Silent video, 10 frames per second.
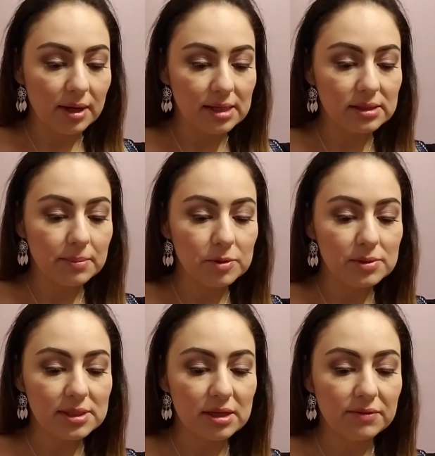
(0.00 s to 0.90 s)
Last time it
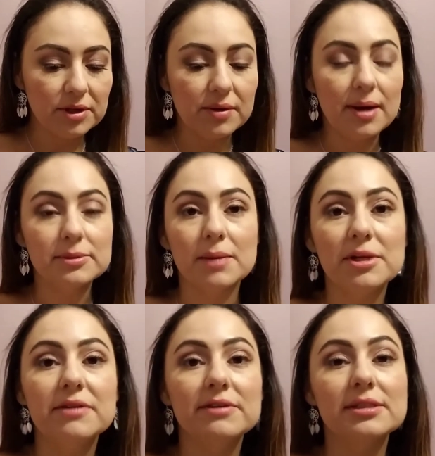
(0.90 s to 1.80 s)
was 7 grams. I
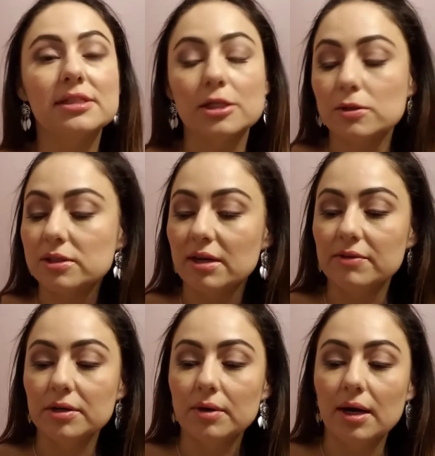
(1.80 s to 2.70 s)
believe it's still
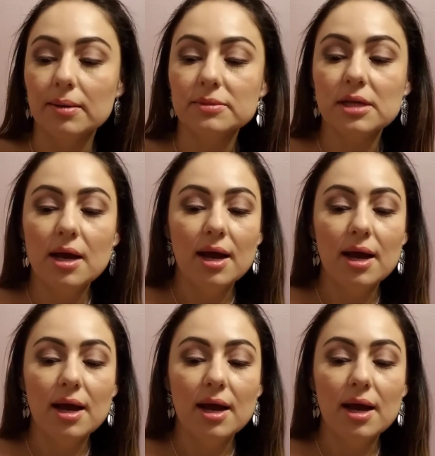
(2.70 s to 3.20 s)
7 grams.